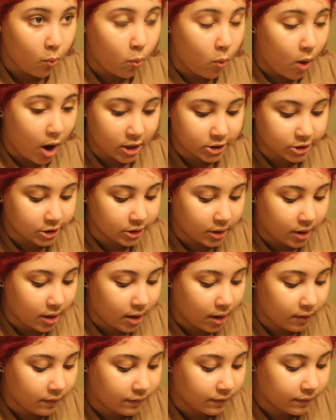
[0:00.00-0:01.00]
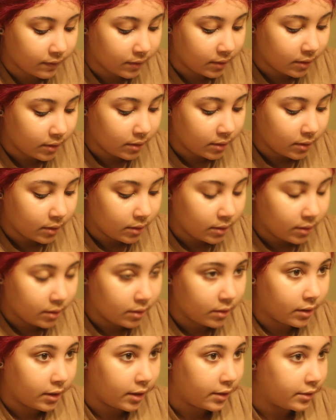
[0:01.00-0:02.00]
wash it off
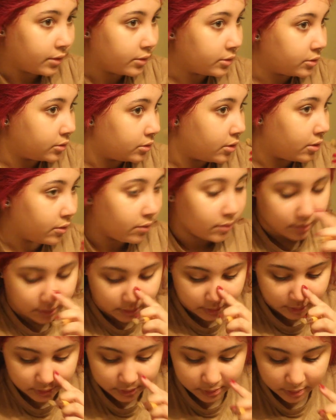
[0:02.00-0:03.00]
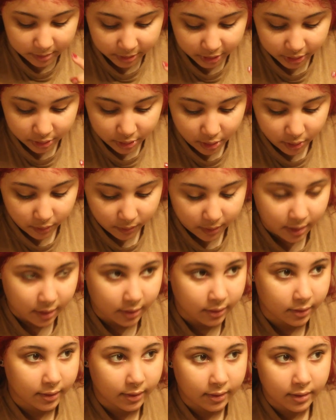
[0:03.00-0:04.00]
and there's no, there's gonna be no
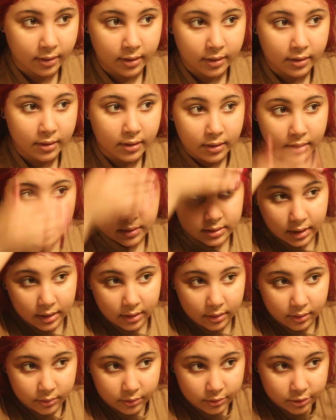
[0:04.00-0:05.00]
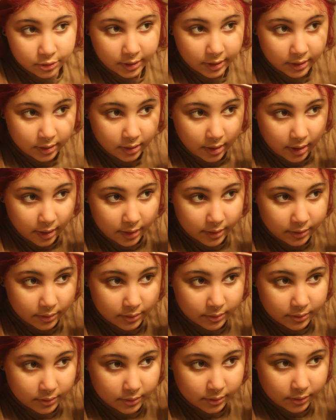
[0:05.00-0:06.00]
color. It's like a little trick that I
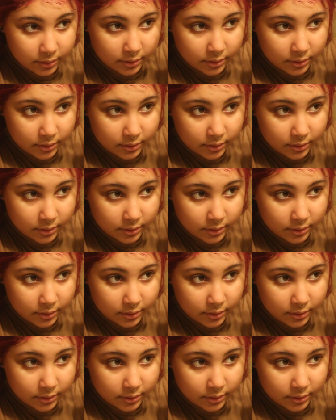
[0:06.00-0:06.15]
use